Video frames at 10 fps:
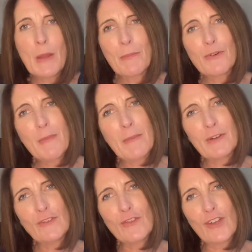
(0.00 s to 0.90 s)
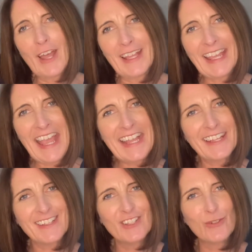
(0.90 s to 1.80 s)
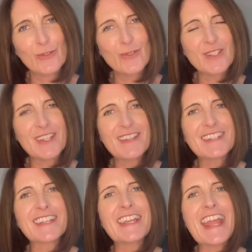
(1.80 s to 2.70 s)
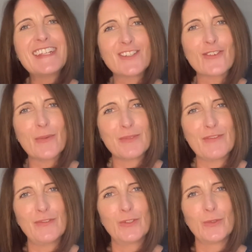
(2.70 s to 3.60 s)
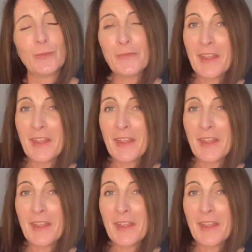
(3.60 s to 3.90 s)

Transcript: But remember, if you've got a kink in the hose, then this can interrupt the flow.